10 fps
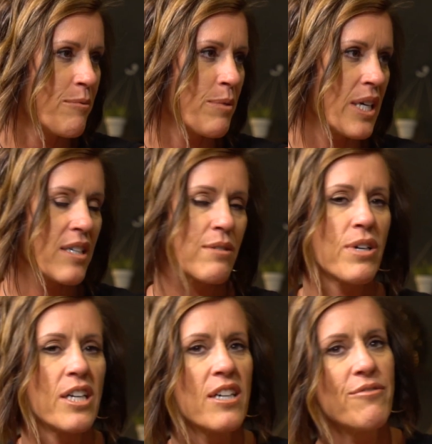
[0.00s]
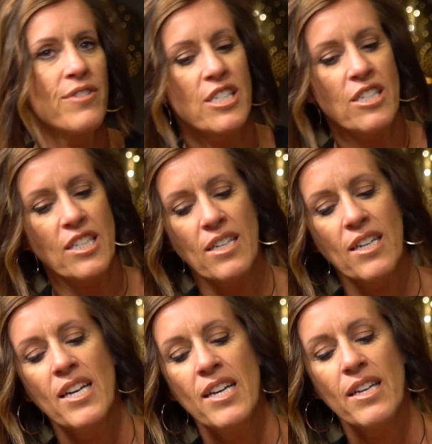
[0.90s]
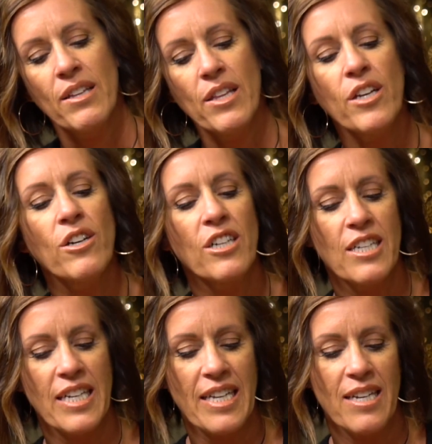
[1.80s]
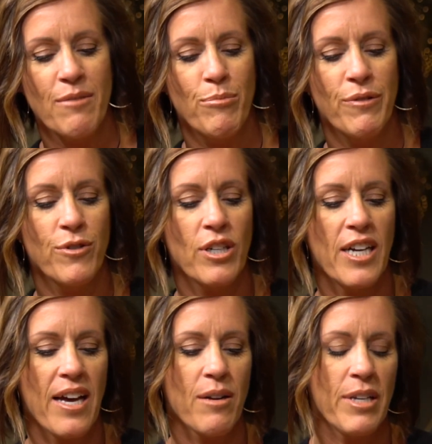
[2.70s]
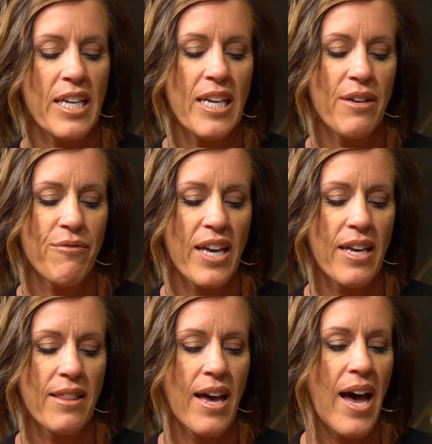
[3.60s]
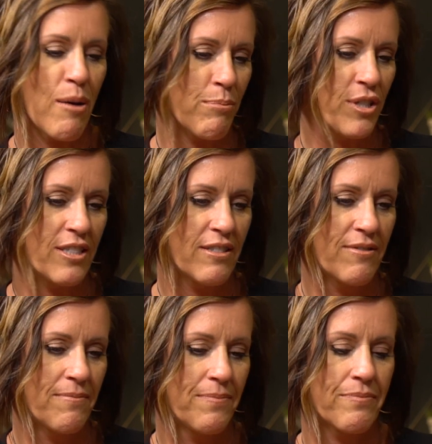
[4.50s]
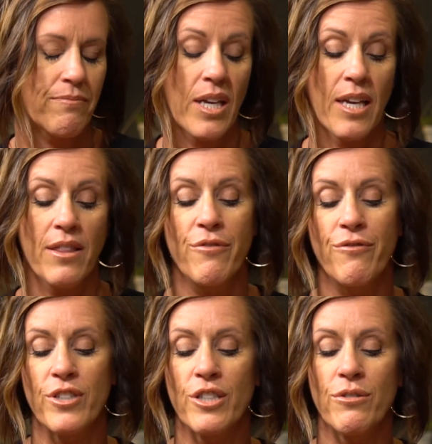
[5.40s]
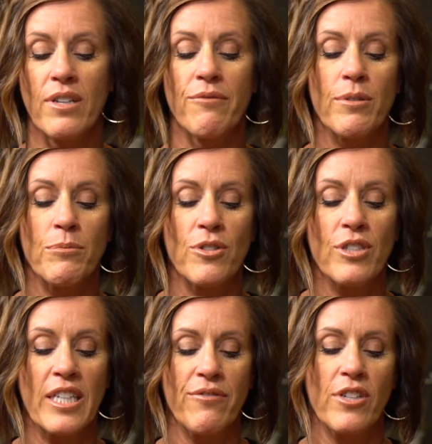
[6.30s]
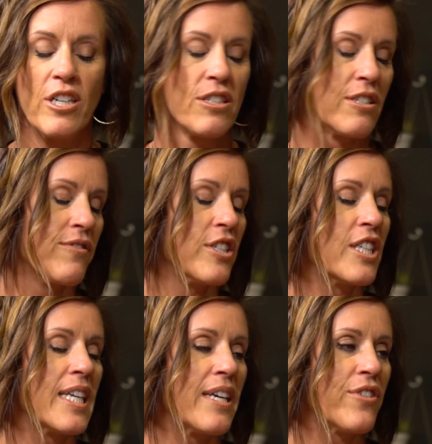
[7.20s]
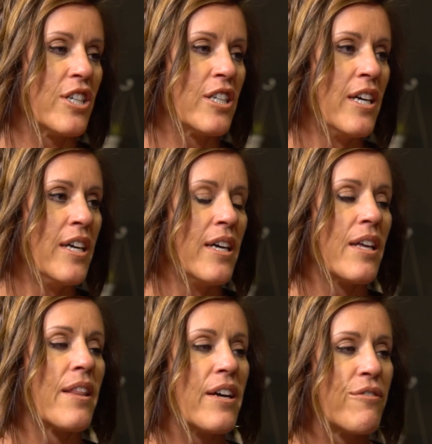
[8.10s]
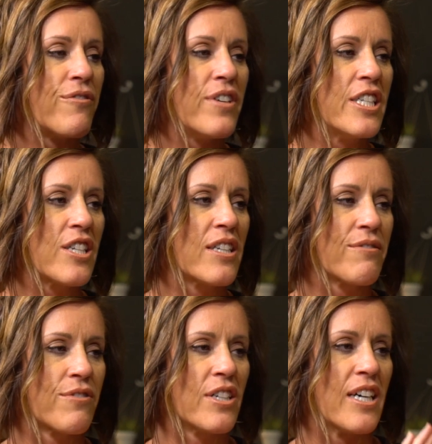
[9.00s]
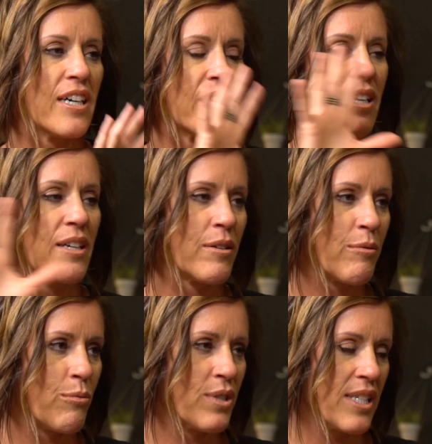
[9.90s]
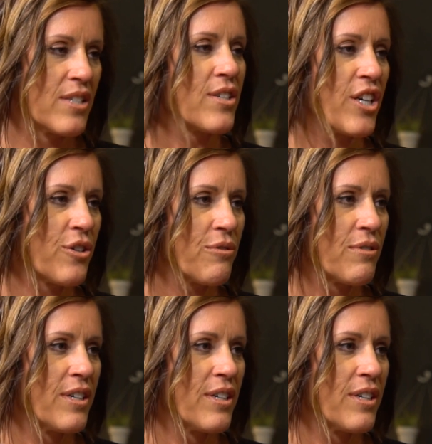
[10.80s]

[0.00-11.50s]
Because when our vision in the garden, before Adam and Eve ate the apple, ate the fruit from tree of knowledge of good and evil, right. their vision of God was askew.